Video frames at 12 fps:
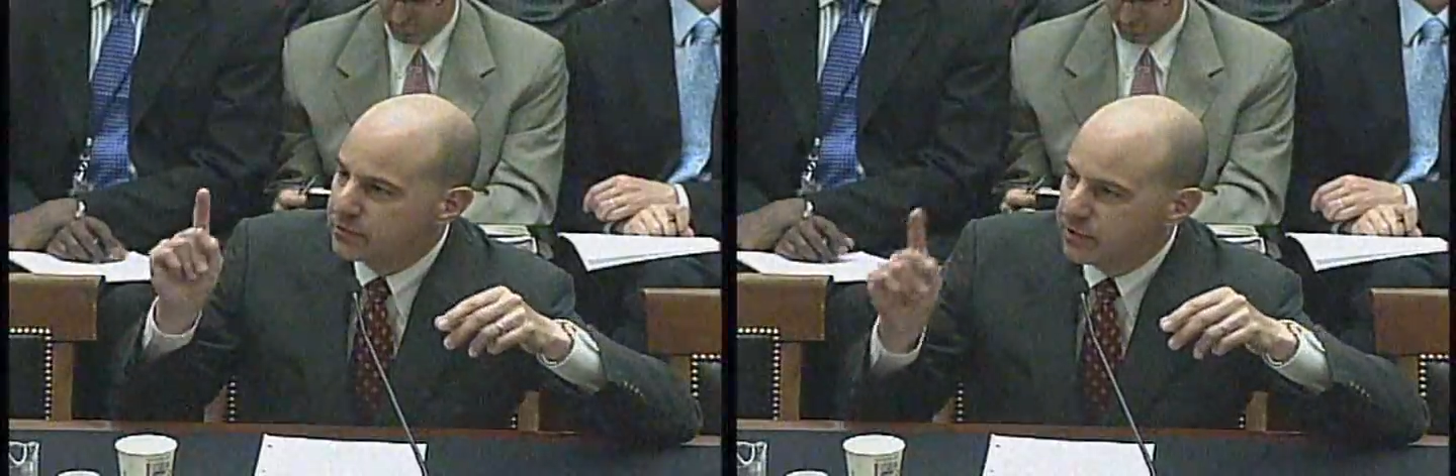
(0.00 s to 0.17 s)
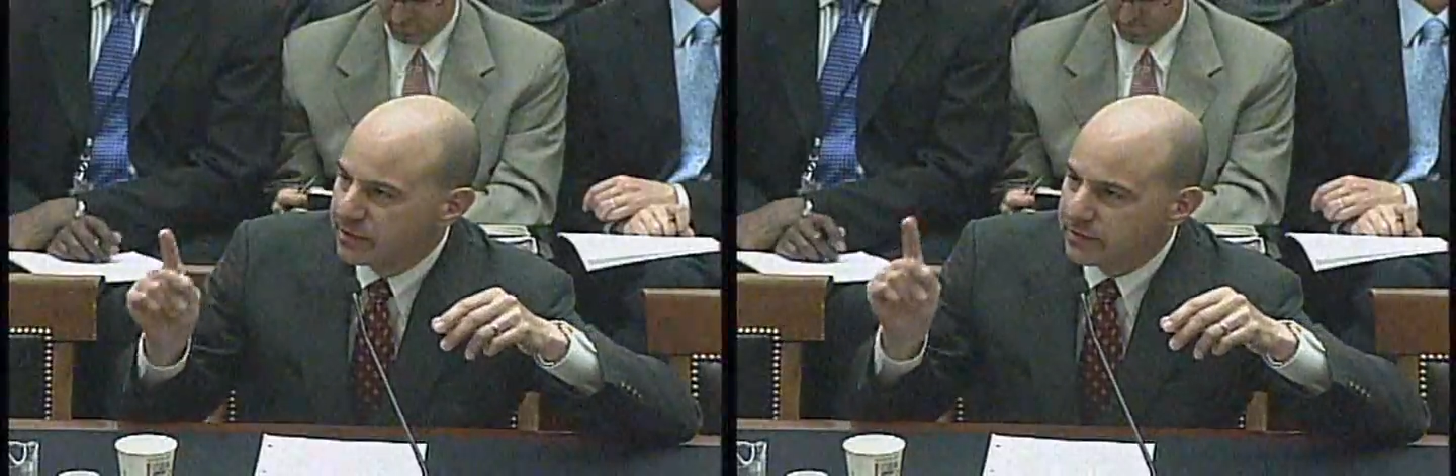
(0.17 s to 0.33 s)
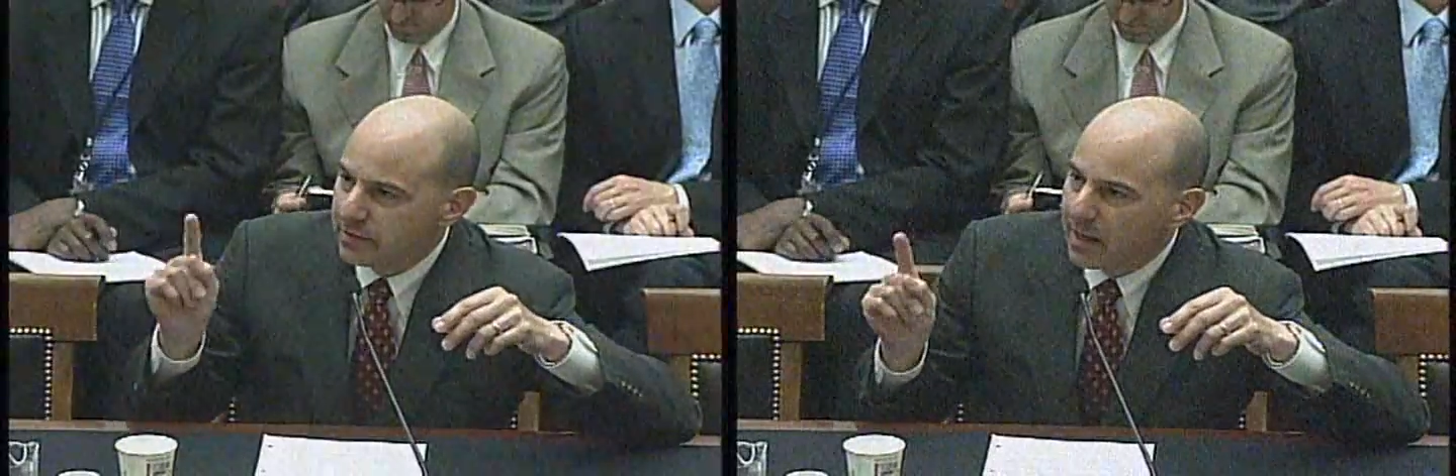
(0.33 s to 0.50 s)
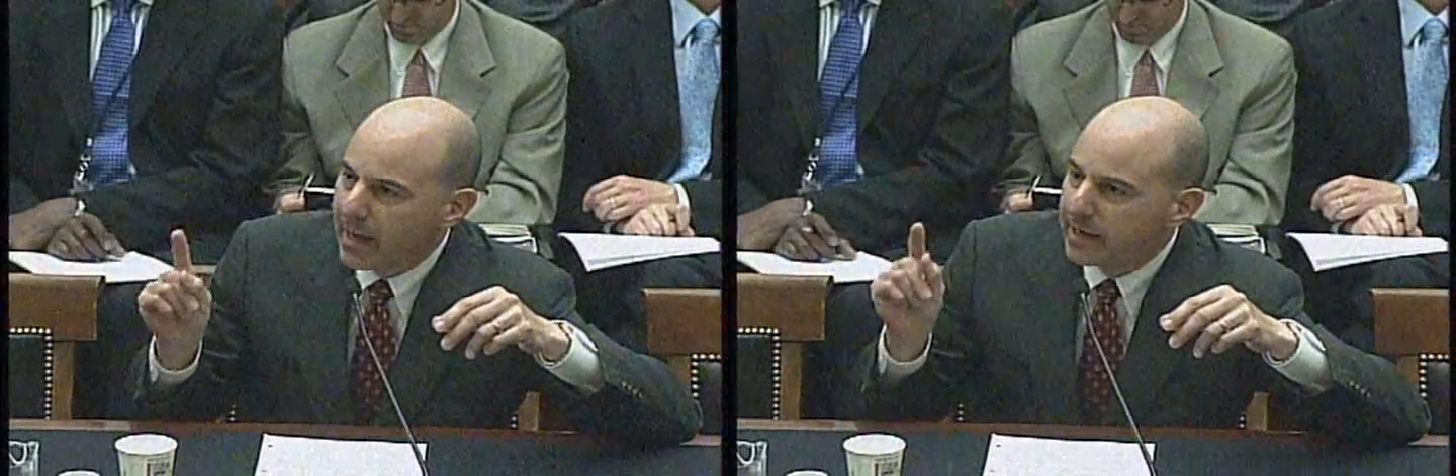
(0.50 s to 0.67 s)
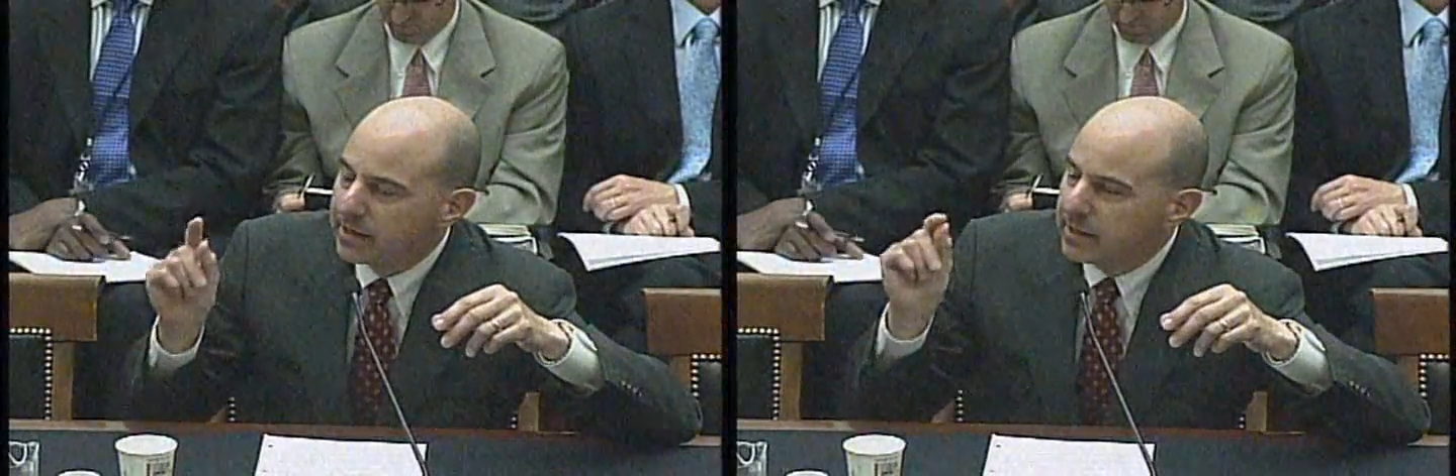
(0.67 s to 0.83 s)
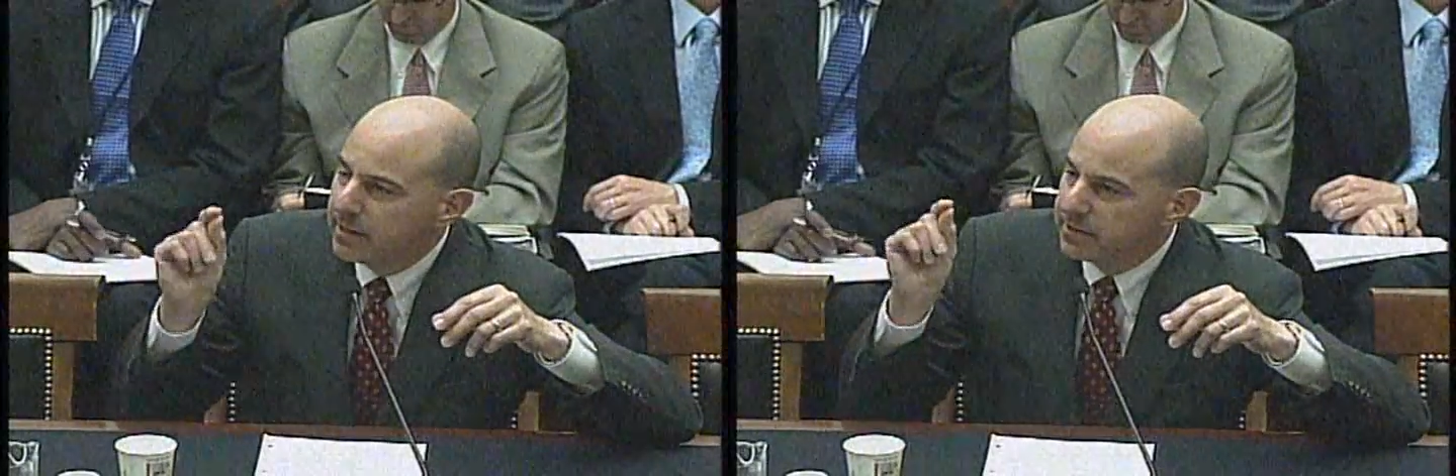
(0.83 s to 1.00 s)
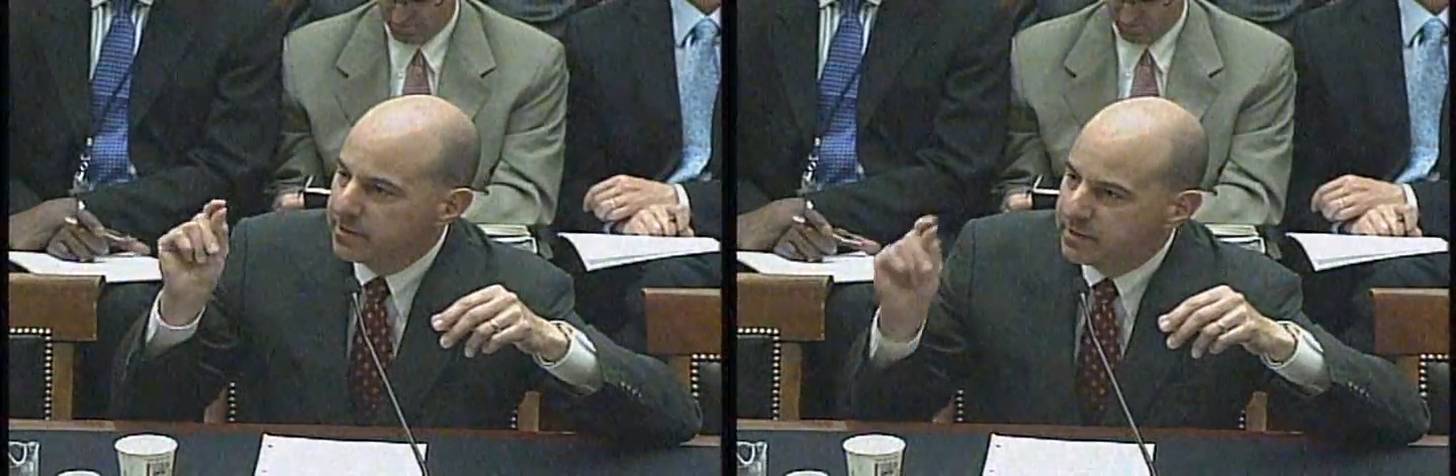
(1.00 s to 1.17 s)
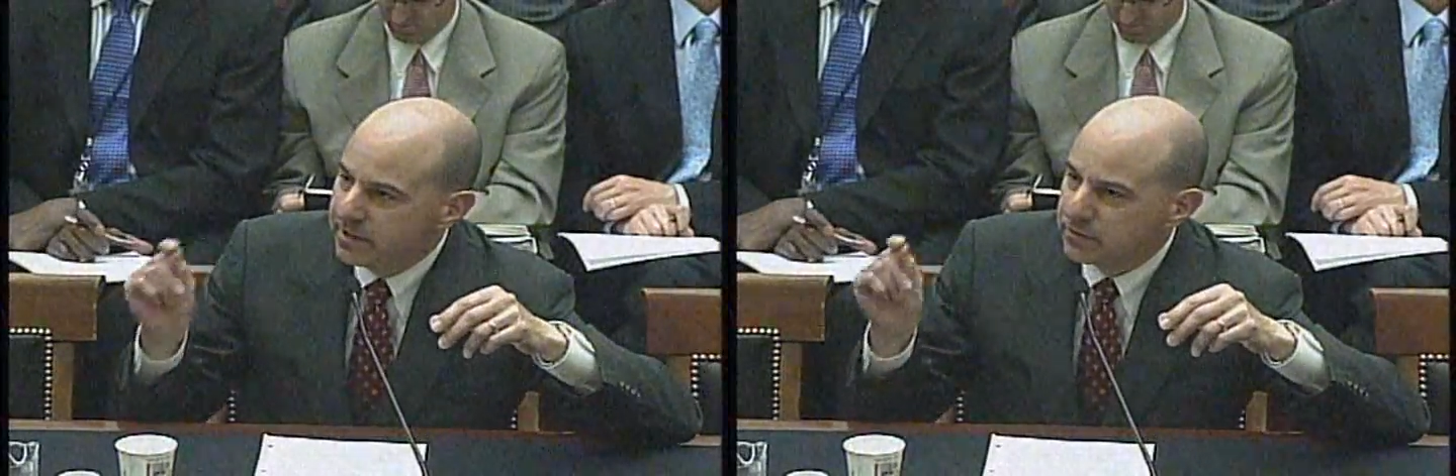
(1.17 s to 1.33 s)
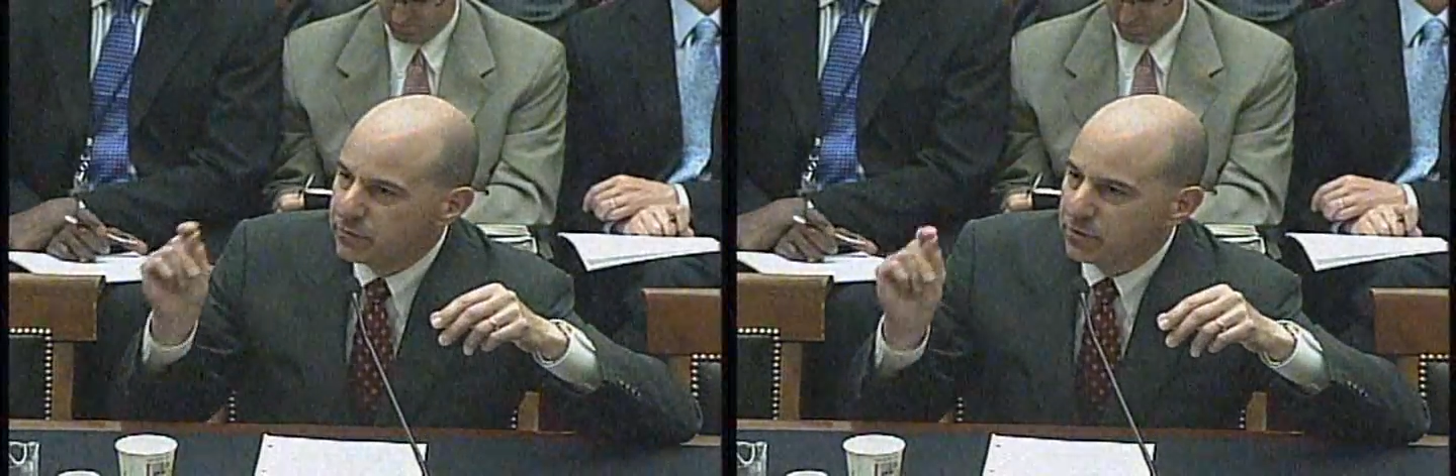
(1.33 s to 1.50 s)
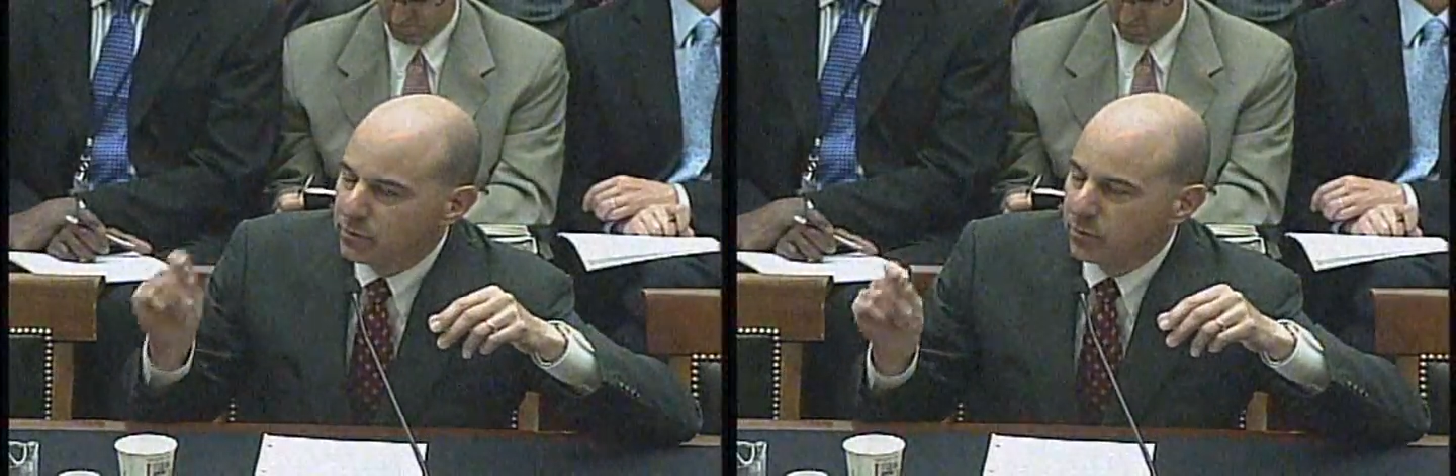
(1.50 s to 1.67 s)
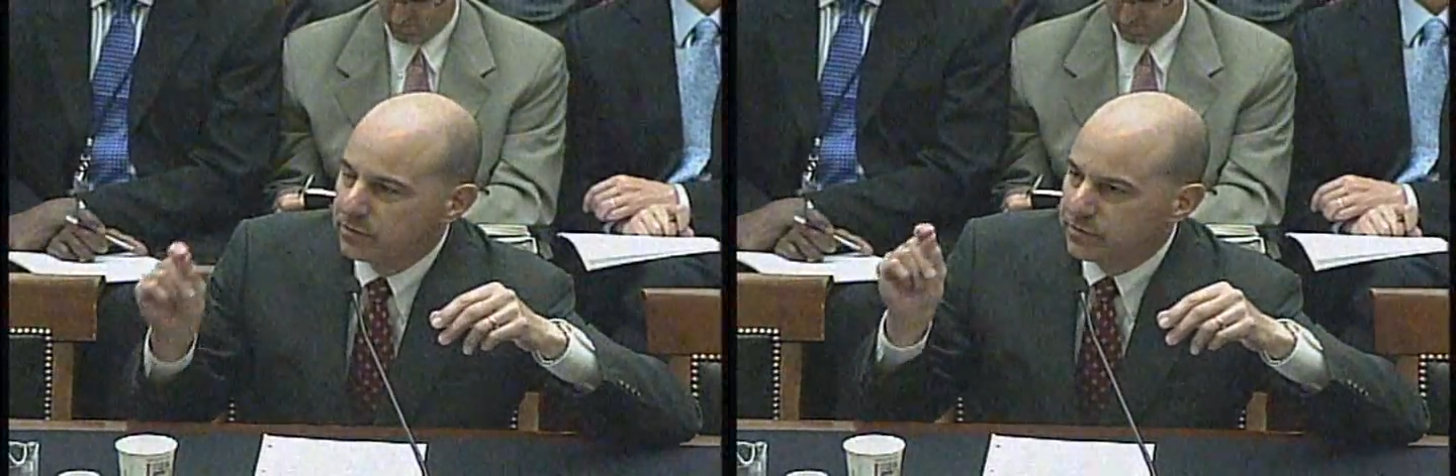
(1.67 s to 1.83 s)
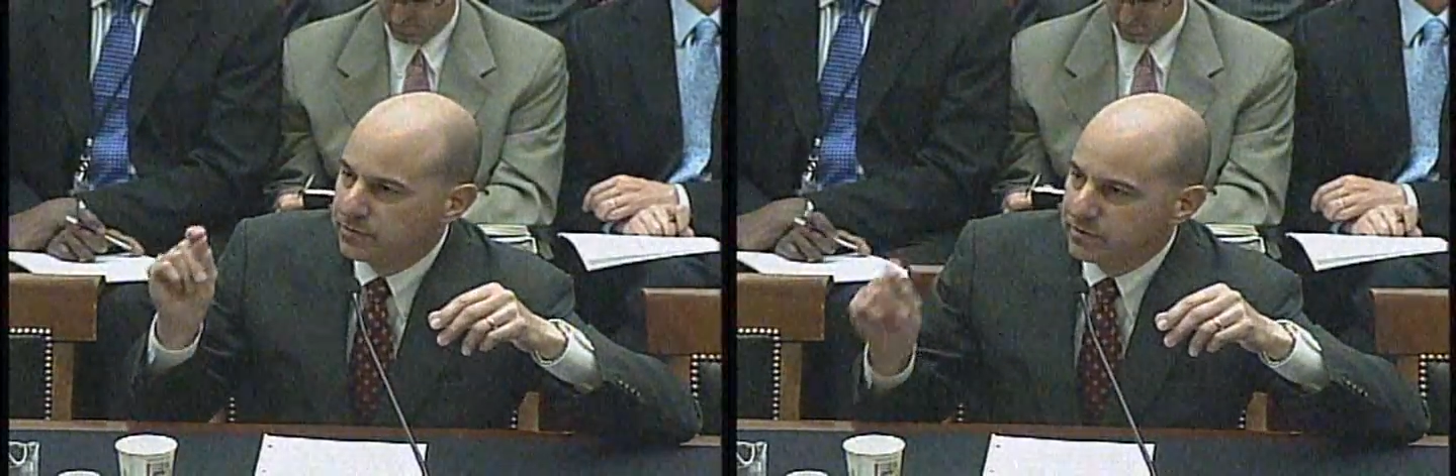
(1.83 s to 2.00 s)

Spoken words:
just like the district courts